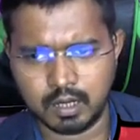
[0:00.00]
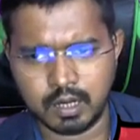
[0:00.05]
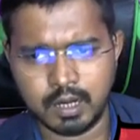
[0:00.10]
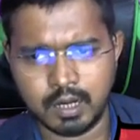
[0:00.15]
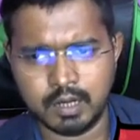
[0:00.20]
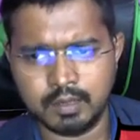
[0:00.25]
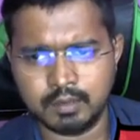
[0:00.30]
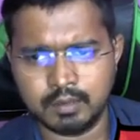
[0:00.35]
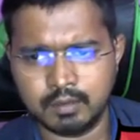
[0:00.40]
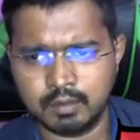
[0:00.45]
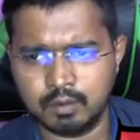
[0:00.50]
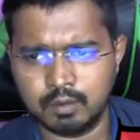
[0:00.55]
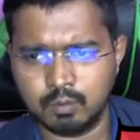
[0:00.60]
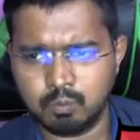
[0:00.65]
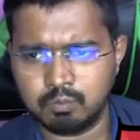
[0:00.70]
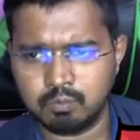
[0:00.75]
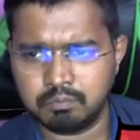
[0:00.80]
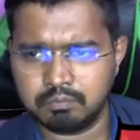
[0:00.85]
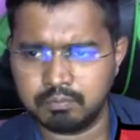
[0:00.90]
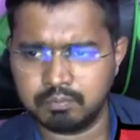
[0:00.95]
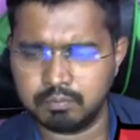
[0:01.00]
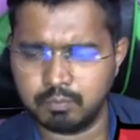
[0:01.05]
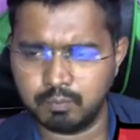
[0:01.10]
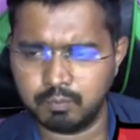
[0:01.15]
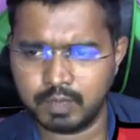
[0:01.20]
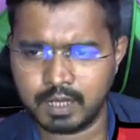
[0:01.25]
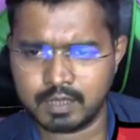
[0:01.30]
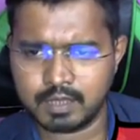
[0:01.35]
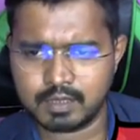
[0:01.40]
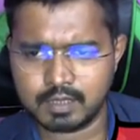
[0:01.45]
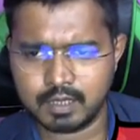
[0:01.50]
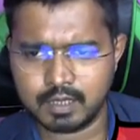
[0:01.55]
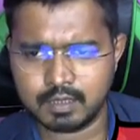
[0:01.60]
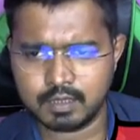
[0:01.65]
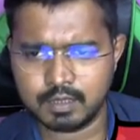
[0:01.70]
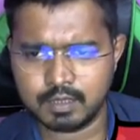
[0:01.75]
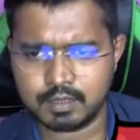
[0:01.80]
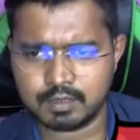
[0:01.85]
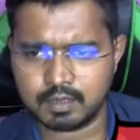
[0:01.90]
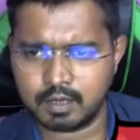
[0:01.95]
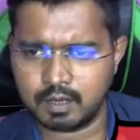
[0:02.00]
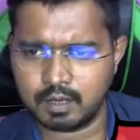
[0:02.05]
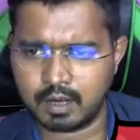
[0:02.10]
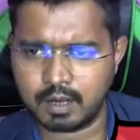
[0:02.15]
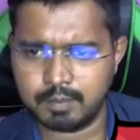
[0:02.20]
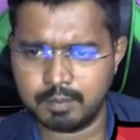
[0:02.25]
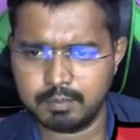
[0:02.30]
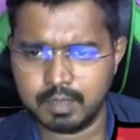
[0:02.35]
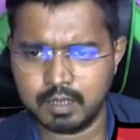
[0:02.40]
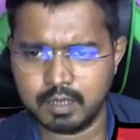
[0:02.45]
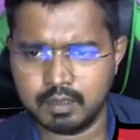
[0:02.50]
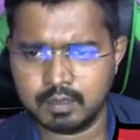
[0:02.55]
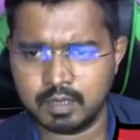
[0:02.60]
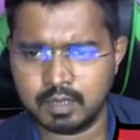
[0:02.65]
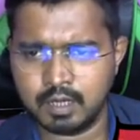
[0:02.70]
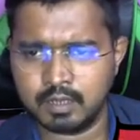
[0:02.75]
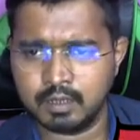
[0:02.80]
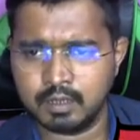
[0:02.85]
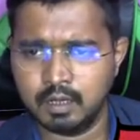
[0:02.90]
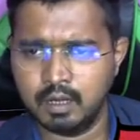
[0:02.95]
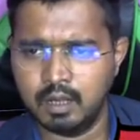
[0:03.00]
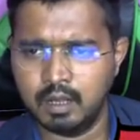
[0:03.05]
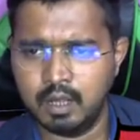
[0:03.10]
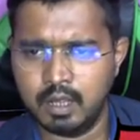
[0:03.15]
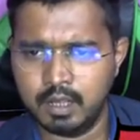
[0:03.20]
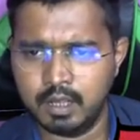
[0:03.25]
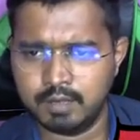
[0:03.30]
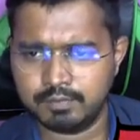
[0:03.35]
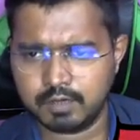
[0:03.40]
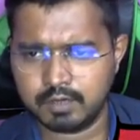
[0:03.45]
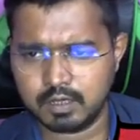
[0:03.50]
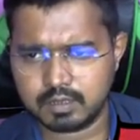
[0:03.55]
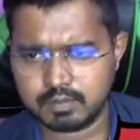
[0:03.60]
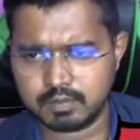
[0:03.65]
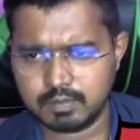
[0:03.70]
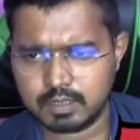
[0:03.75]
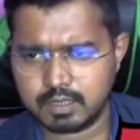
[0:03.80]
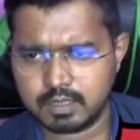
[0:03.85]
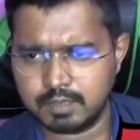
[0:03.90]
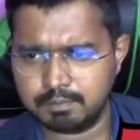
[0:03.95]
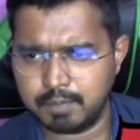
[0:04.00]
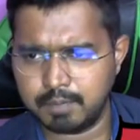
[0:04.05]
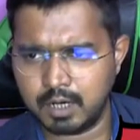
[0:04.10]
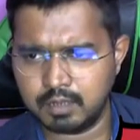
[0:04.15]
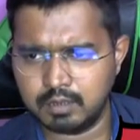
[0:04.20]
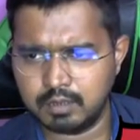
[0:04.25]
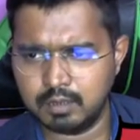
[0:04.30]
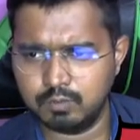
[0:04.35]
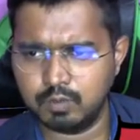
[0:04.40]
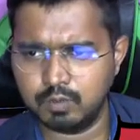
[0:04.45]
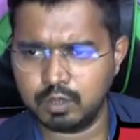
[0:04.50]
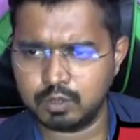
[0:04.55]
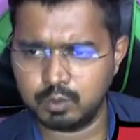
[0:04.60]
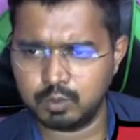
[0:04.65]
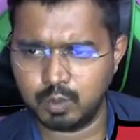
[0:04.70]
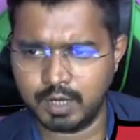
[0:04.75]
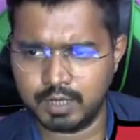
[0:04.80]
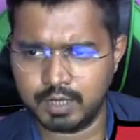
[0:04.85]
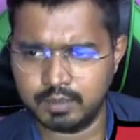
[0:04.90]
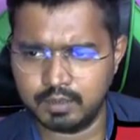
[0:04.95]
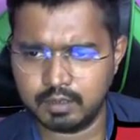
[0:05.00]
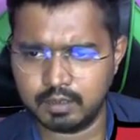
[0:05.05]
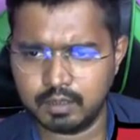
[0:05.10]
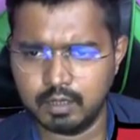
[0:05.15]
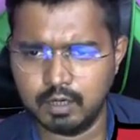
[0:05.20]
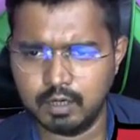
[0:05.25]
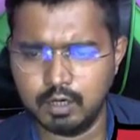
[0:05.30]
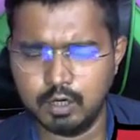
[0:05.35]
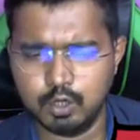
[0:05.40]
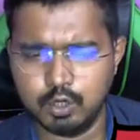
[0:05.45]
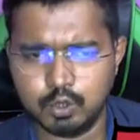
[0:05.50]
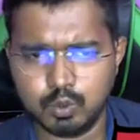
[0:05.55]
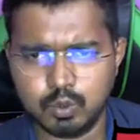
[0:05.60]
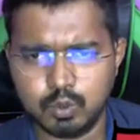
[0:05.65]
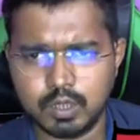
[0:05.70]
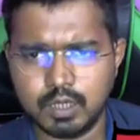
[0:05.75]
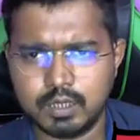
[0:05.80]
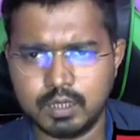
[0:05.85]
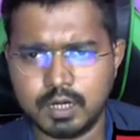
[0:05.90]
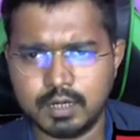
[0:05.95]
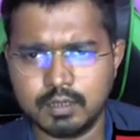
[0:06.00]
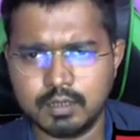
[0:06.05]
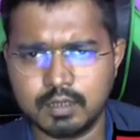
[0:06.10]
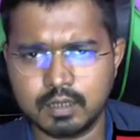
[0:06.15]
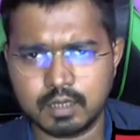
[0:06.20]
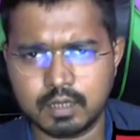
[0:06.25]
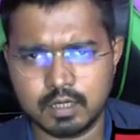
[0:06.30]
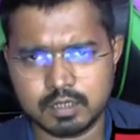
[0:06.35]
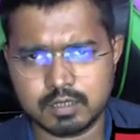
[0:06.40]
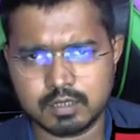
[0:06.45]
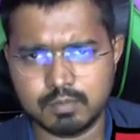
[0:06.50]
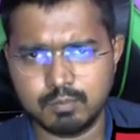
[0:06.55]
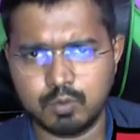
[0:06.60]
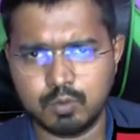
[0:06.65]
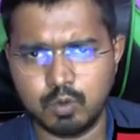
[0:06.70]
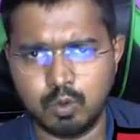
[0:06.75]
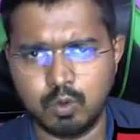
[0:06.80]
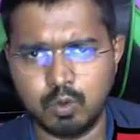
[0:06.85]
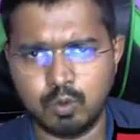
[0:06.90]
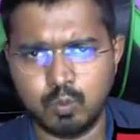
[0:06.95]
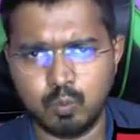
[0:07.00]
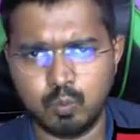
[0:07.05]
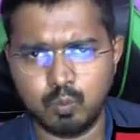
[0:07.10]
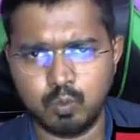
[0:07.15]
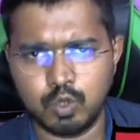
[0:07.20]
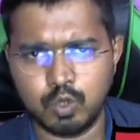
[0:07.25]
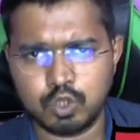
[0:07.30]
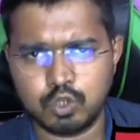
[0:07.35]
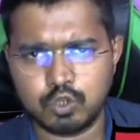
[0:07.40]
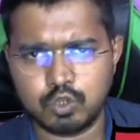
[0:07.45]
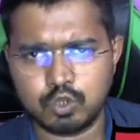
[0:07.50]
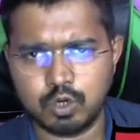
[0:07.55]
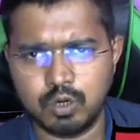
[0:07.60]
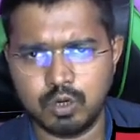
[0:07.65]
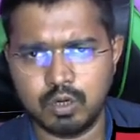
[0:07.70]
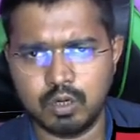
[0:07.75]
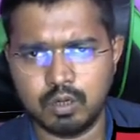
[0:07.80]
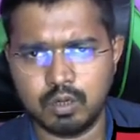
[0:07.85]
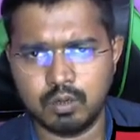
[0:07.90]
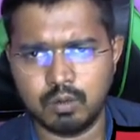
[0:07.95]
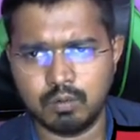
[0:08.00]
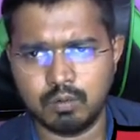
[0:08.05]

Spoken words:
And when I say this, I mean that if customers and partner work together to rewrite the custom code which